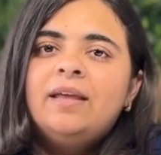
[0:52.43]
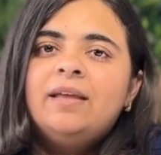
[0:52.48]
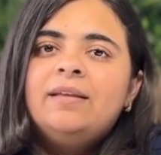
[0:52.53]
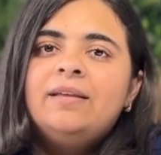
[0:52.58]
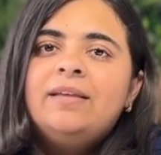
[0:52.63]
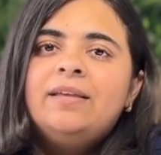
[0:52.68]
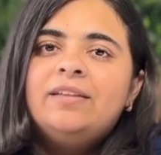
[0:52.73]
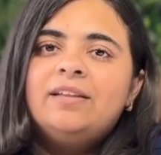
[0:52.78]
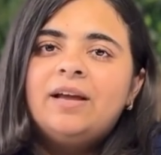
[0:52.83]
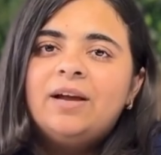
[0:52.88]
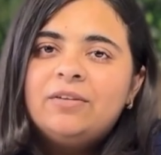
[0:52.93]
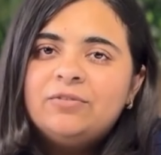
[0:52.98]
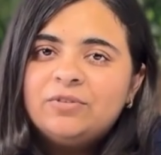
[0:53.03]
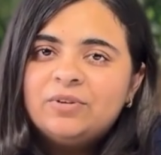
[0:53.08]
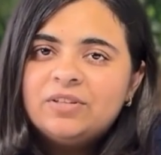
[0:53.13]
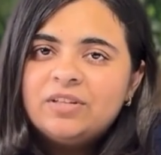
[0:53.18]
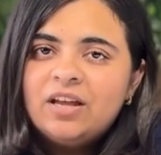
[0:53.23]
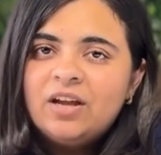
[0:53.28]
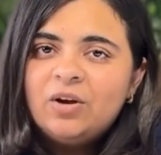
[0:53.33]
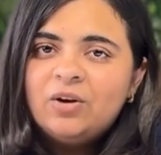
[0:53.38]

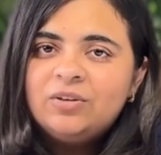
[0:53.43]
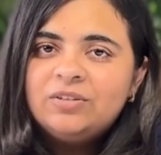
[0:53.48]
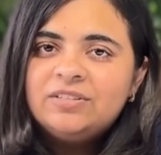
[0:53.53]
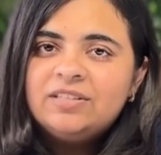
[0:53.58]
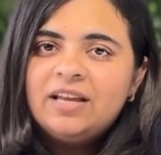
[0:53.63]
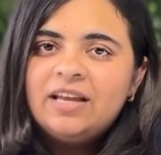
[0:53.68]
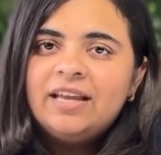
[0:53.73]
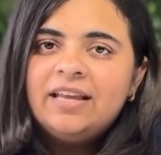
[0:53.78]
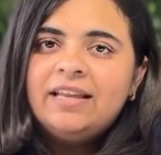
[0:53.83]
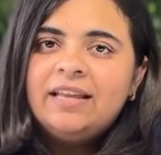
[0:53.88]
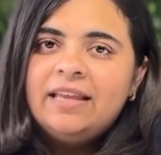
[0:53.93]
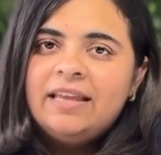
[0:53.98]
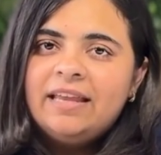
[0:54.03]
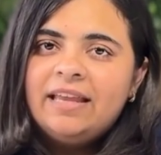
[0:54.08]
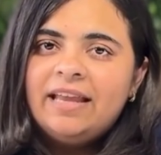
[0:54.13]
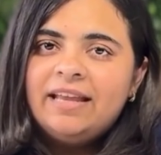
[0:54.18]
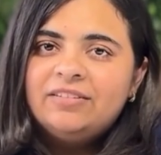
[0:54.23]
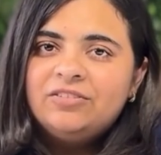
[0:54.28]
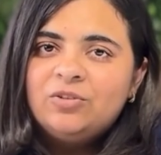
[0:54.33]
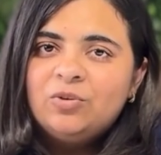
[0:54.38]
Sulfur dioxide,
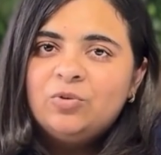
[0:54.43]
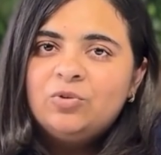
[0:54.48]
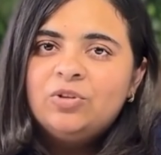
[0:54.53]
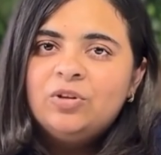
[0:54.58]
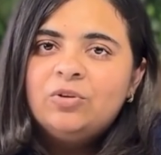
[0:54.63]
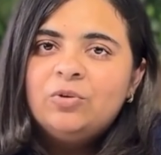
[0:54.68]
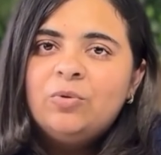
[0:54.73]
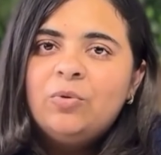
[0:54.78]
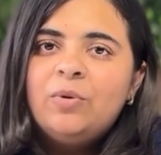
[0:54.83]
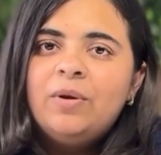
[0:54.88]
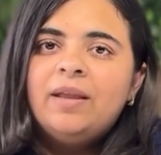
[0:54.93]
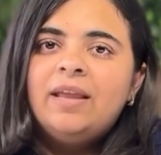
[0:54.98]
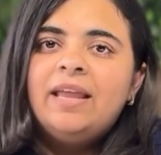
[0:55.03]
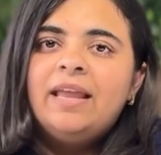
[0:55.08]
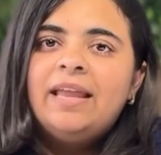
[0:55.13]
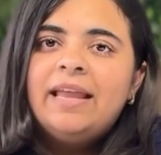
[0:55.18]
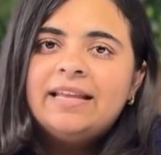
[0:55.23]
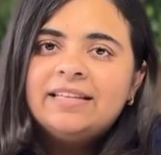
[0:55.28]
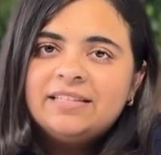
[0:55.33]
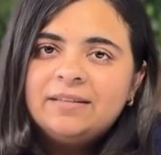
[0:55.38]
SO2,
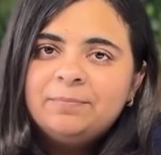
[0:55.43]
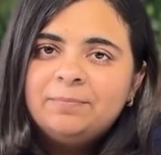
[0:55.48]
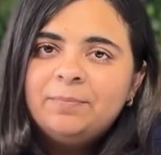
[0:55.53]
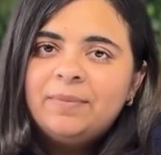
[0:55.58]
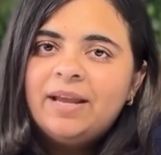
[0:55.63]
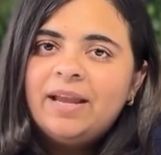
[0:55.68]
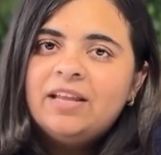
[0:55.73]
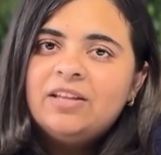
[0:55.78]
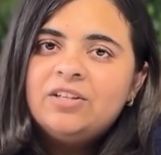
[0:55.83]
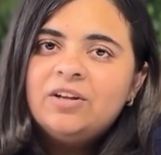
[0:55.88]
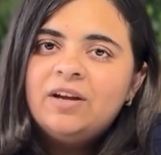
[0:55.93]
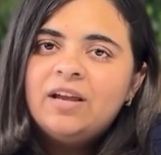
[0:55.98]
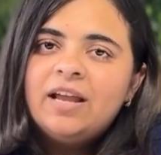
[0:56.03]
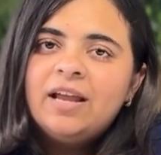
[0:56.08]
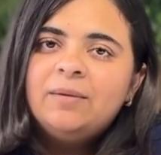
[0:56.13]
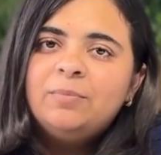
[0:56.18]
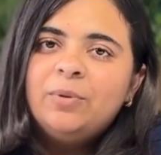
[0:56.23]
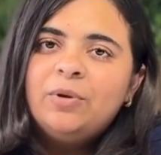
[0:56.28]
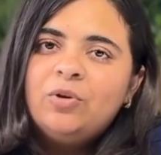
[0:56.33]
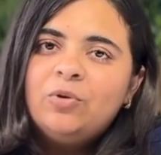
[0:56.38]
is a major
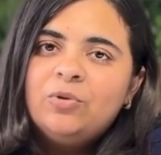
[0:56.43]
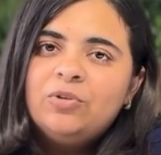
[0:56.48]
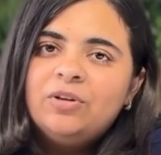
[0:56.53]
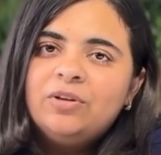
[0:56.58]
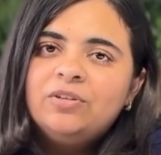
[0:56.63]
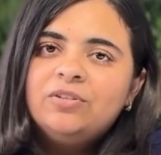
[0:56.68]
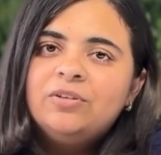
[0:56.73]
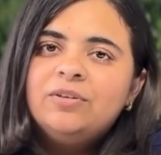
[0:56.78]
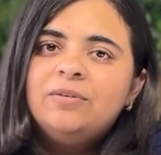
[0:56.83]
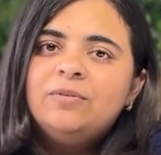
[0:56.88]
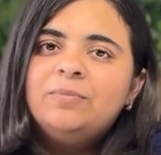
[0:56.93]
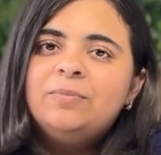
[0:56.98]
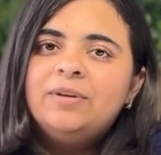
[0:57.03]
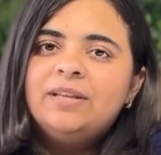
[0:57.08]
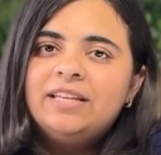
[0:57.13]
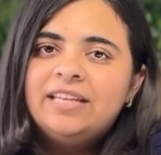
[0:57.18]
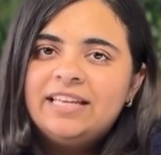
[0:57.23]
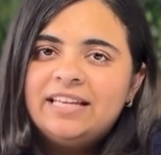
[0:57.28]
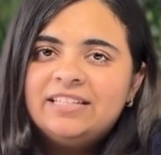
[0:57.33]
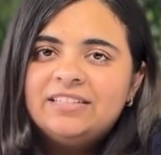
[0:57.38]
air pollutant
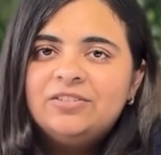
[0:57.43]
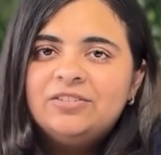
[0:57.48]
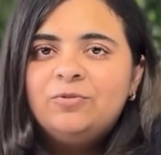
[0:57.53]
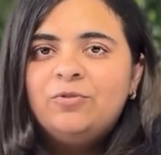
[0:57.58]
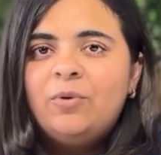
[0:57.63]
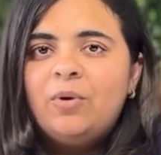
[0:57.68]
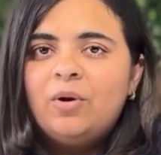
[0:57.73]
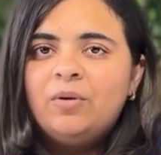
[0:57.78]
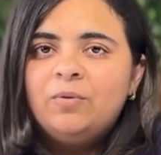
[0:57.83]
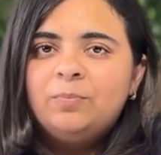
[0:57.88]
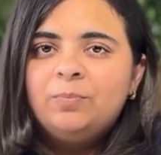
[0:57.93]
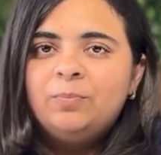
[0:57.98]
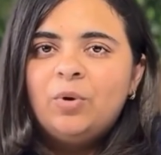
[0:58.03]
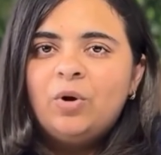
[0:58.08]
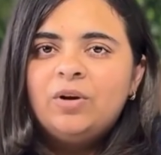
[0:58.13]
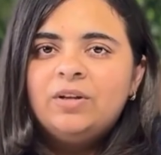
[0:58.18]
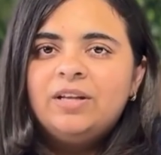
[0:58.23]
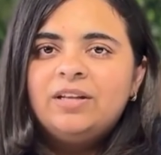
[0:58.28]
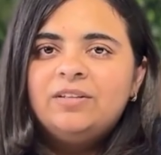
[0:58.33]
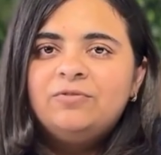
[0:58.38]
released from
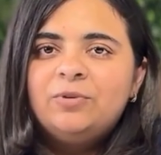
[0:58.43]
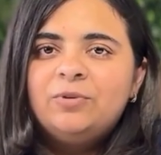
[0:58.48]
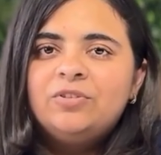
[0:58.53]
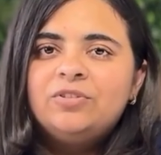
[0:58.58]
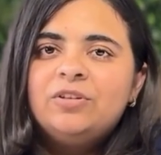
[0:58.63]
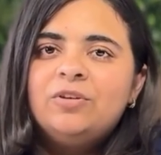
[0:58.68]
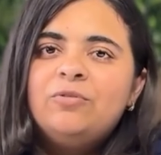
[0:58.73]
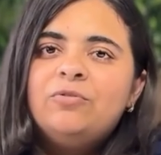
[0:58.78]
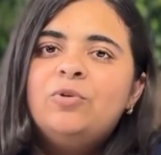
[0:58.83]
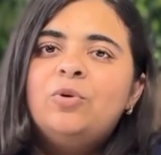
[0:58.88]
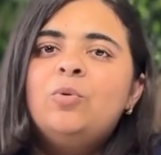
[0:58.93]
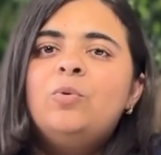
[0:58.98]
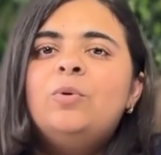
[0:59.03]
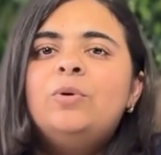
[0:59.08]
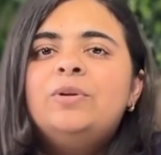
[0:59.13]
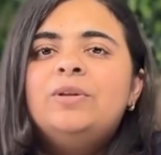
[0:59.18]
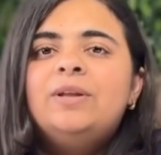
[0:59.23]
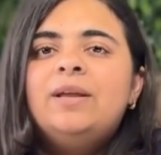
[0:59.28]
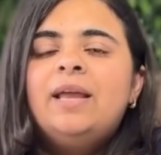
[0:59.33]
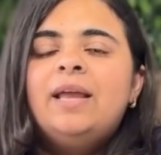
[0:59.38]
burning fossil
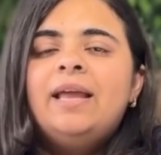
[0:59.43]
fuels,